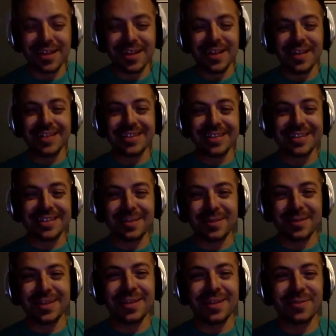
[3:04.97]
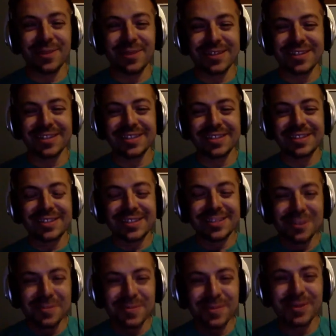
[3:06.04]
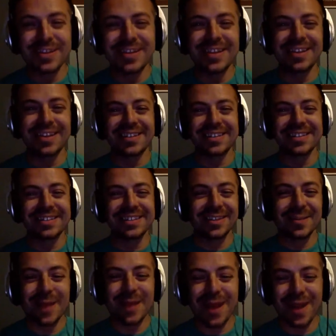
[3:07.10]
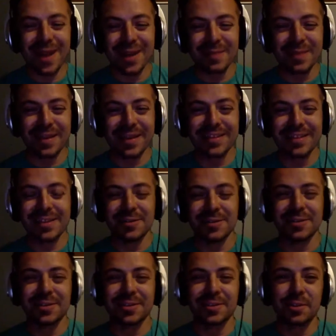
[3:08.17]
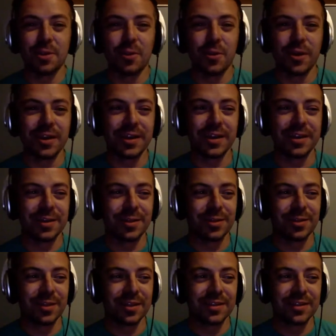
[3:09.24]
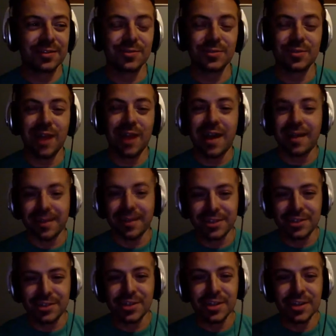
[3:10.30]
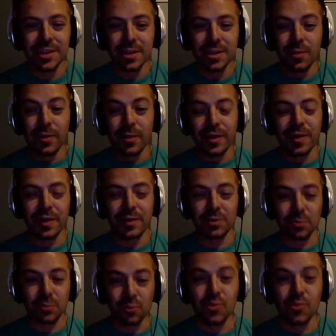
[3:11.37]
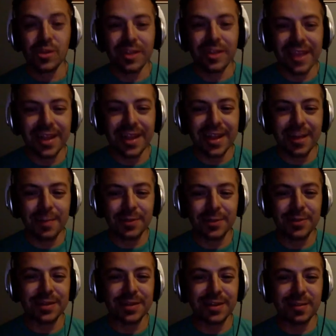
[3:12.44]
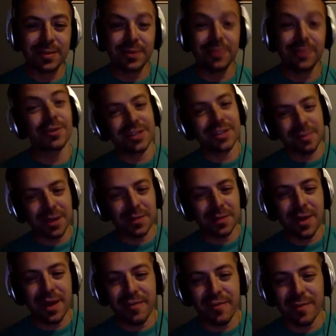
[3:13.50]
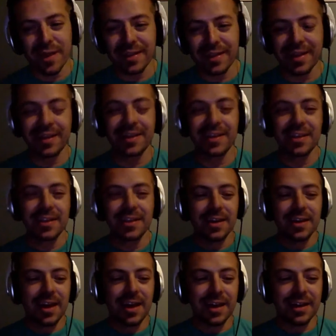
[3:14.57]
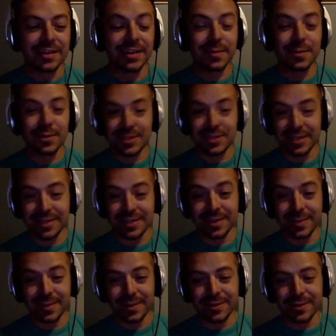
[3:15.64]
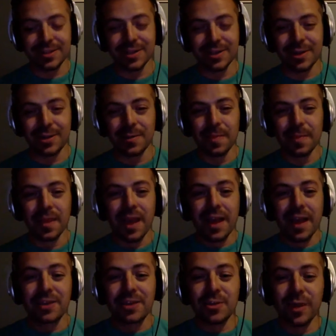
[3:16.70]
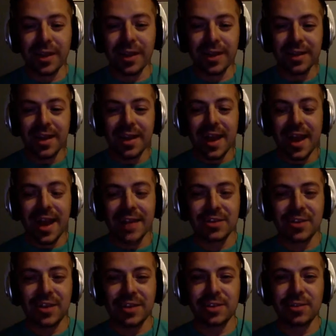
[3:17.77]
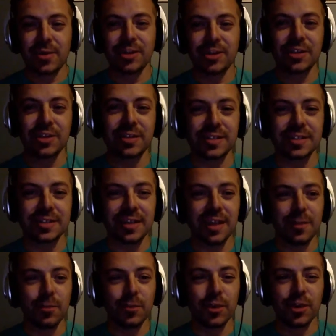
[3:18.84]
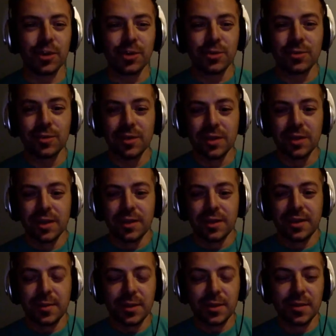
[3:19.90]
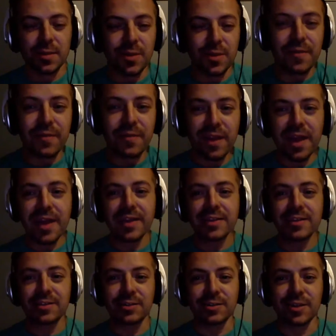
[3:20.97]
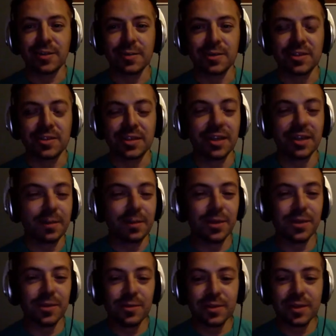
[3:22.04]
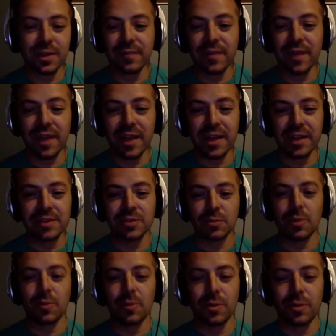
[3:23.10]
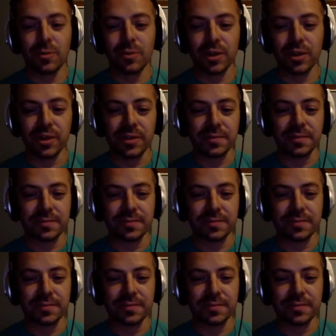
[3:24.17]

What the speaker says: And this is something that was super near and dear to my heart because I was going into college when things were really heating up between WWF back then and WCW. So I do want to ask you guys a question is, were you WWF guys or WCW fans, or what were you?